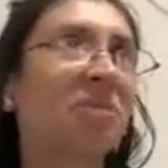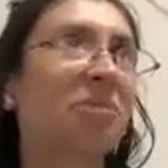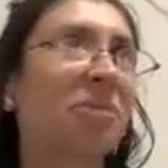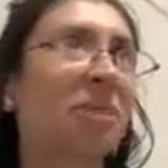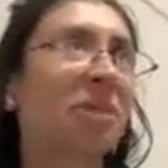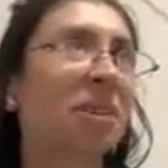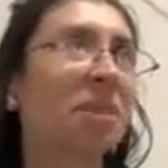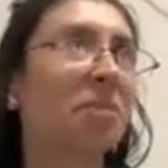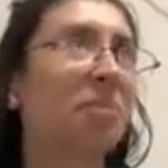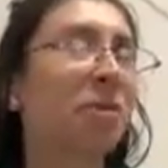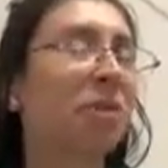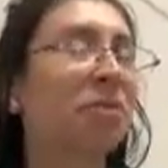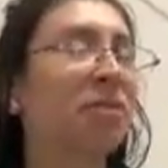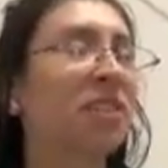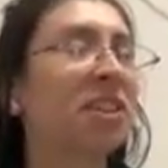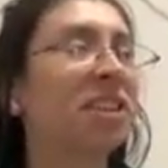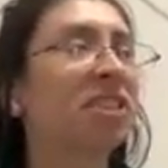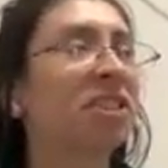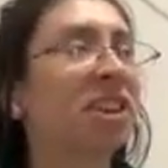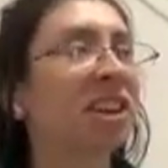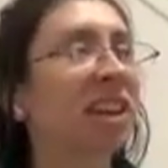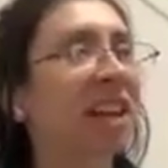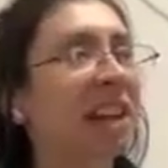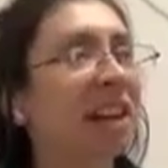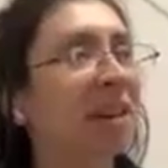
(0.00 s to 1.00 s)
She had really
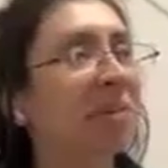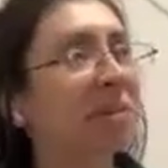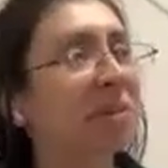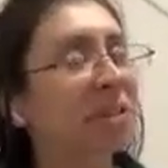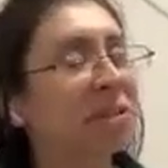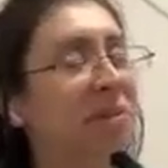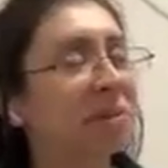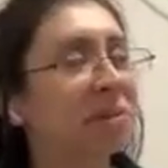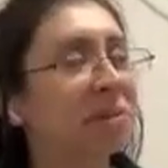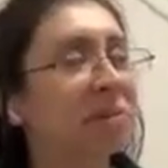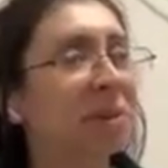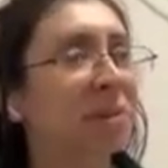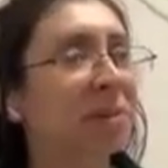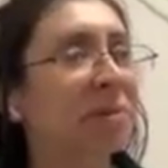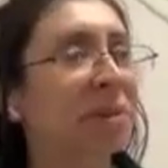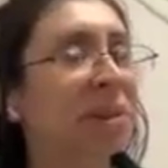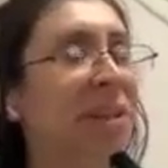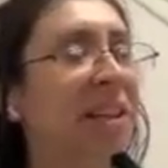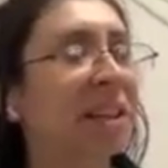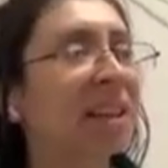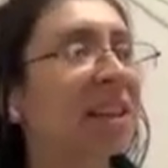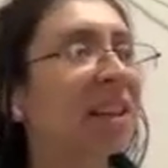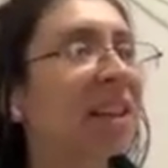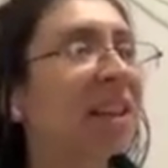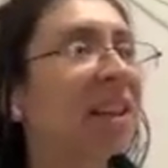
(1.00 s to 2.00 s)
poofy dark hair, but she was
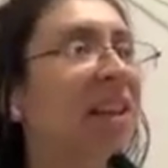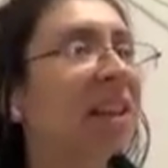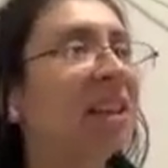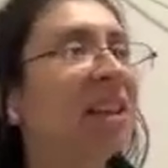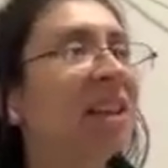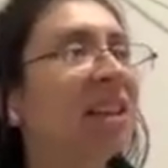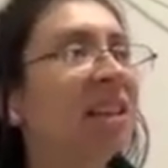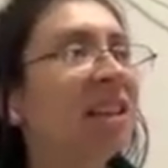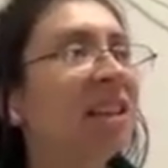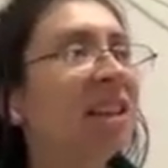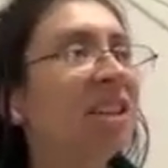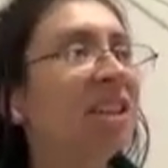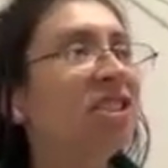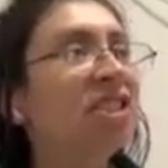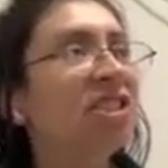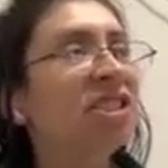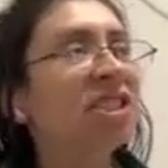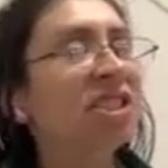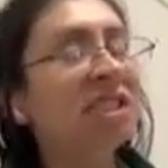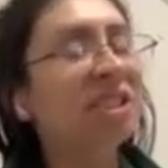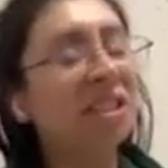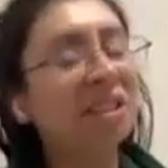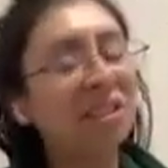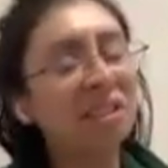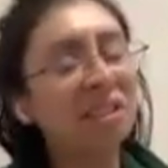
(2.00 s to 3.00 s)
really pretty, and she's